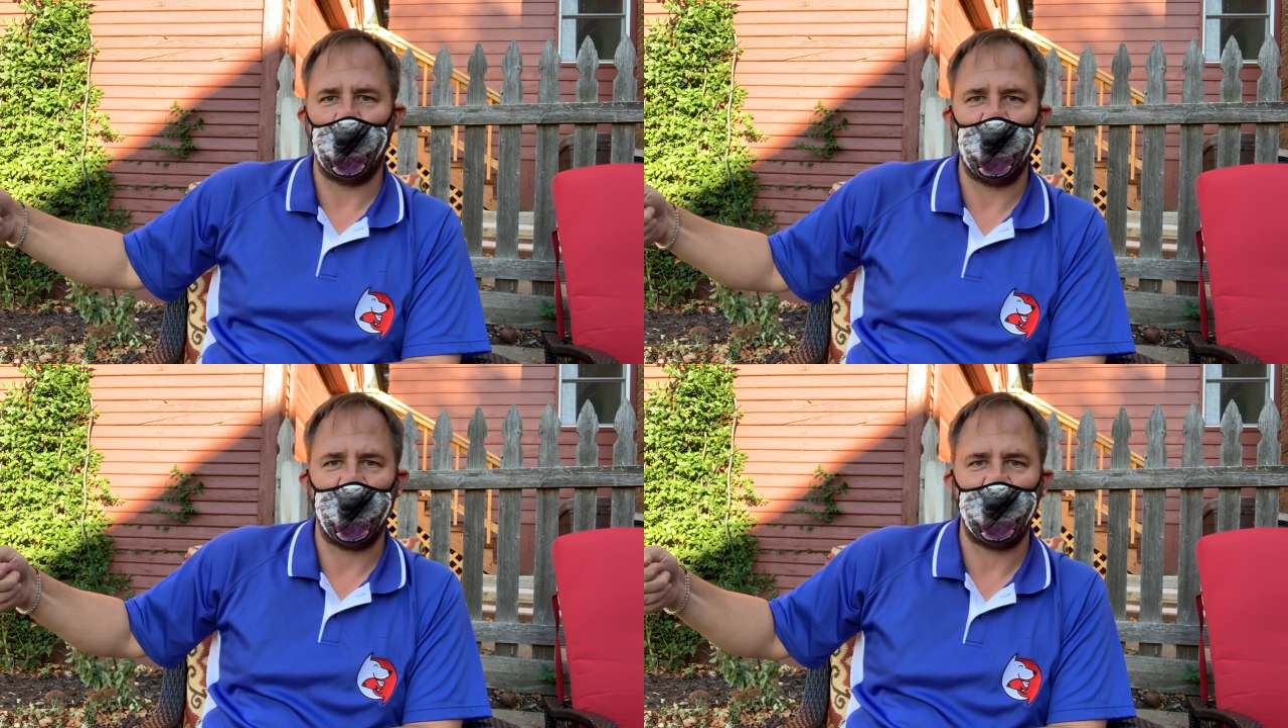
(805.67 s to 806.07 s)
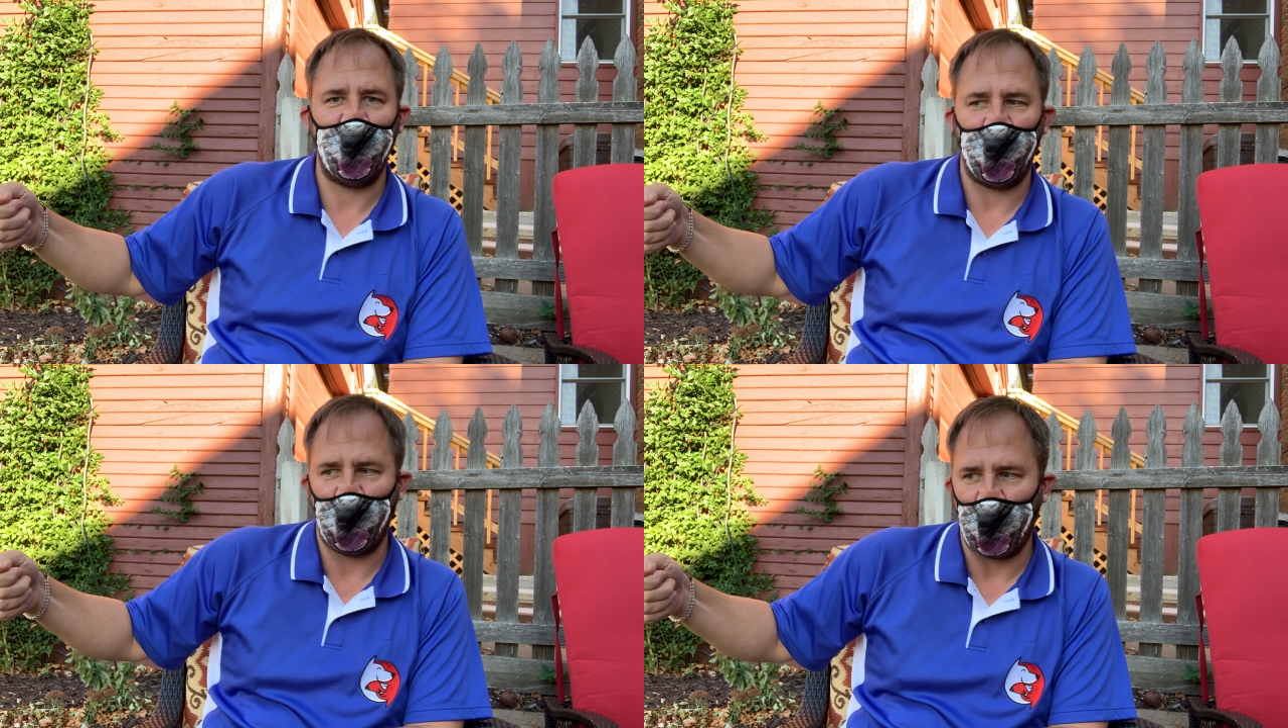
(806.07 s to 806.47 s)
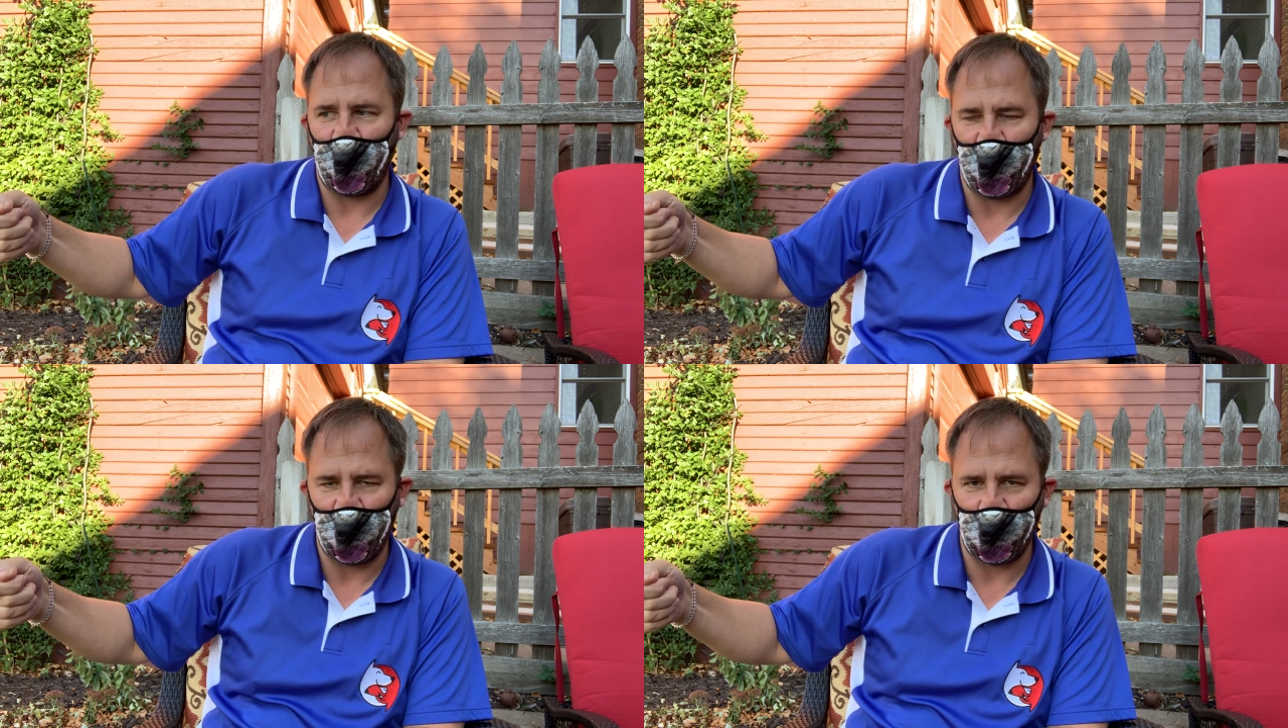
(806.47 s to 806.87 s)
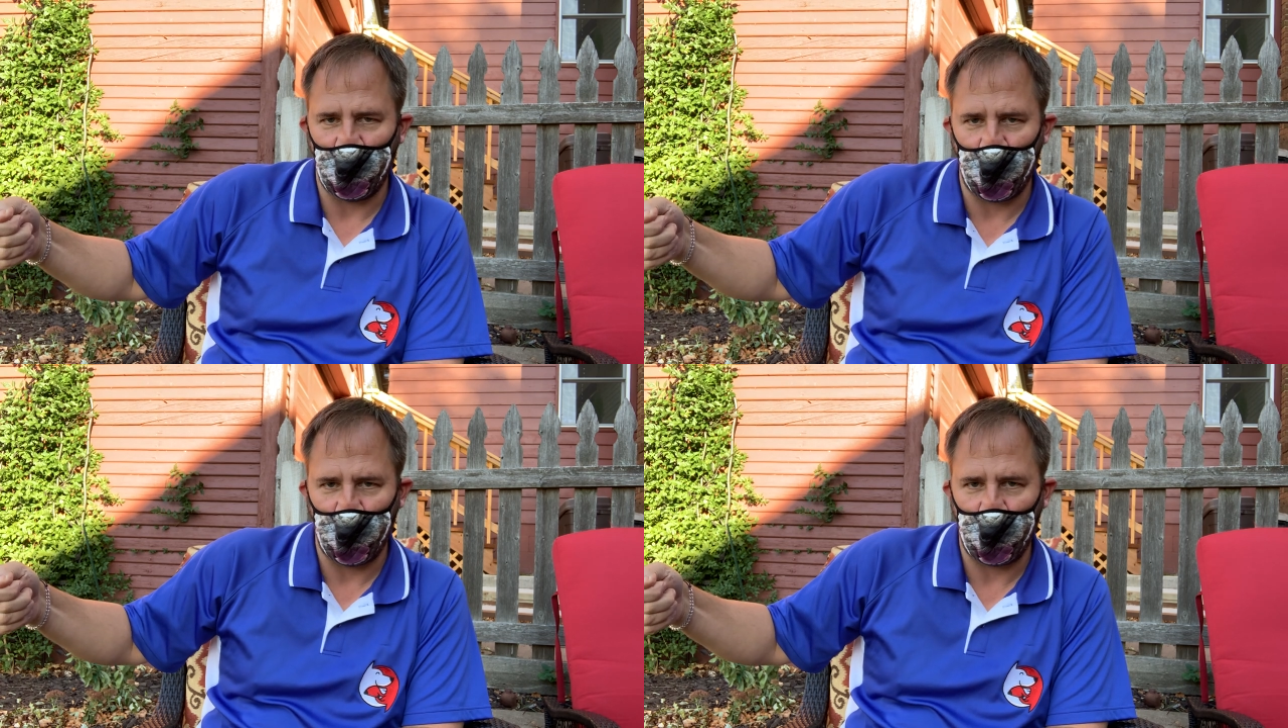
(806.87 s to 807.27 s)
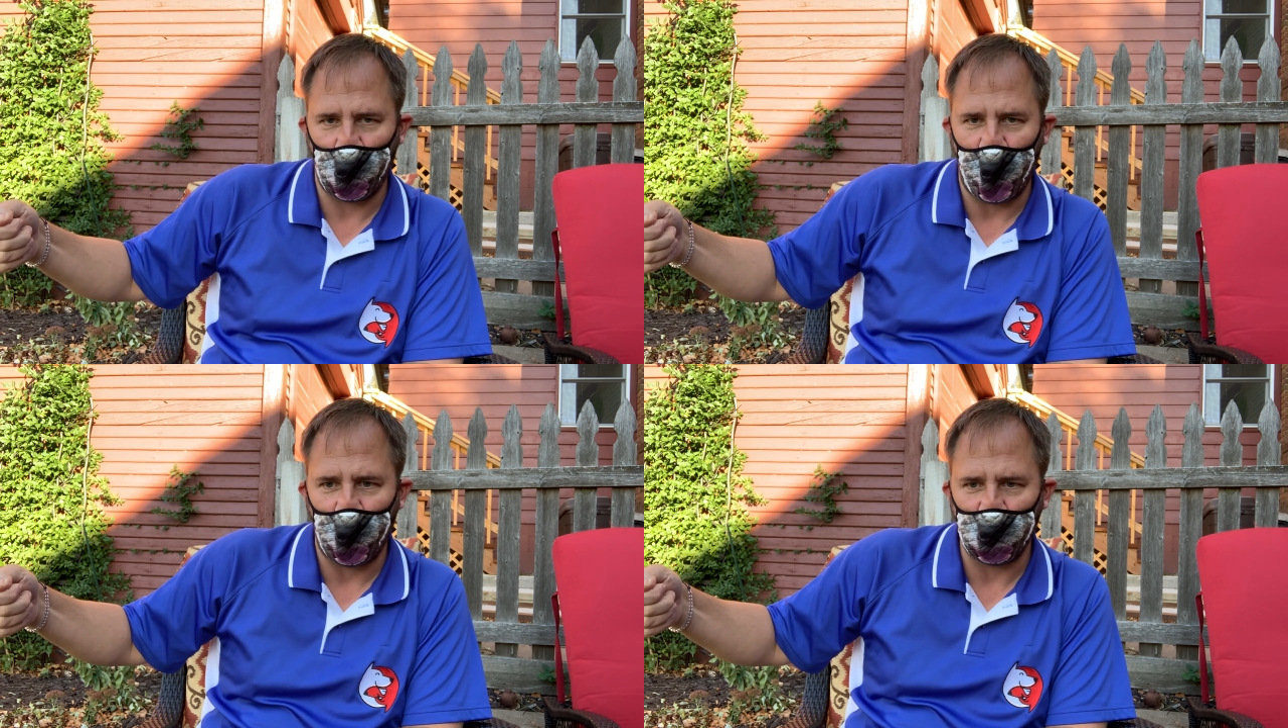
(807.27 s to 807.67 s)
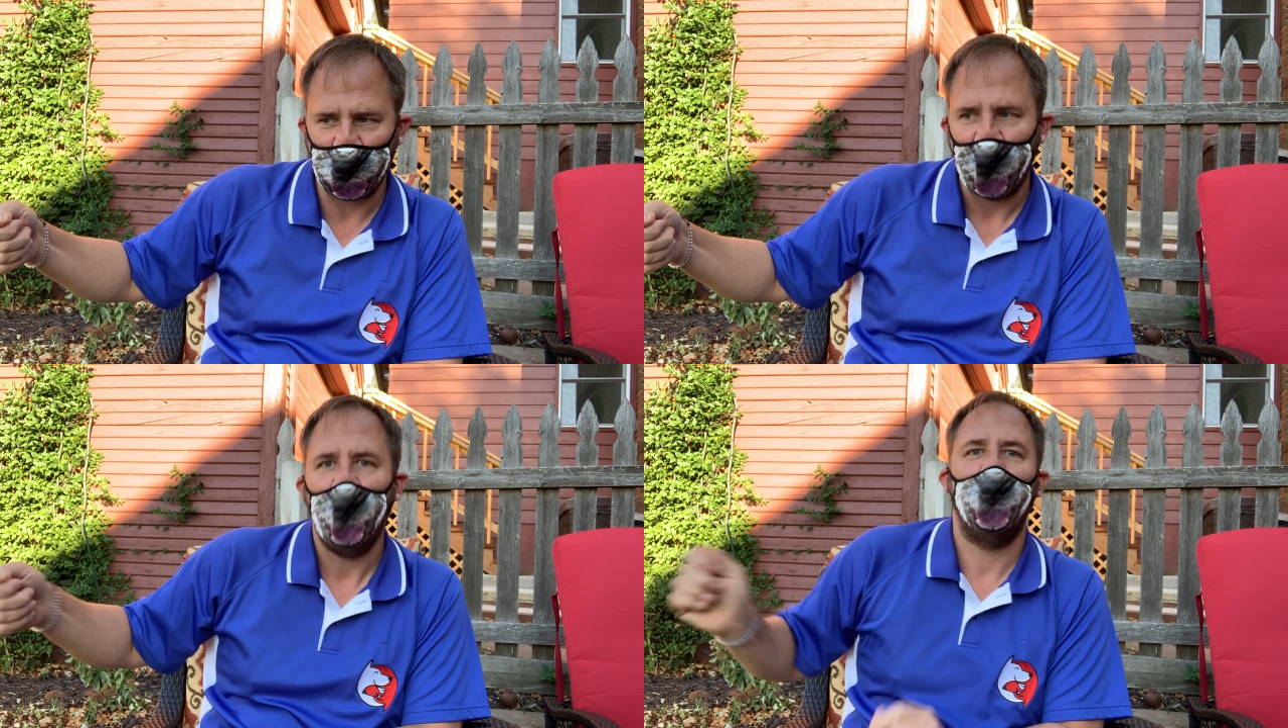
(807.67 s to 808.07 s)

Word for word: with Dixie, and he, and he Larry growls.